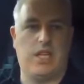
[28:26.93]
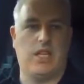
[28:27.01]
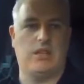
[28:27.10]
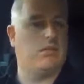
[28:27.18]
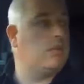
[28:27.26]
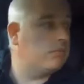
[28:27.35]

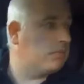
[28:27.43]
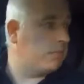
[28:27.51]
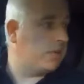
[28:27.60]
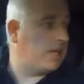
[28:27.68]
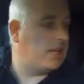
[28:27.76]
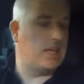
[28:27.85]
night. My
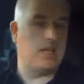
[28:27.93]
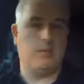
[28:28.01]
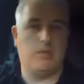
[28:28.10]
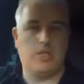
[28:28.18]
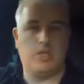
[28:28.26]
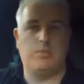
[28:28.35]
bed,
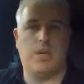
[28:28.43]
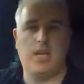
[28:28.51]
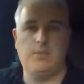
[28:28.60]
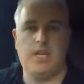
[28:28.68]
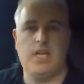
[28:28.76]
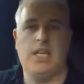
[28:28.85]
which is
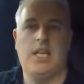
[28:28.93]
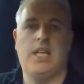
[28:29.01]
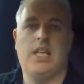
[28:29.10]
behind me,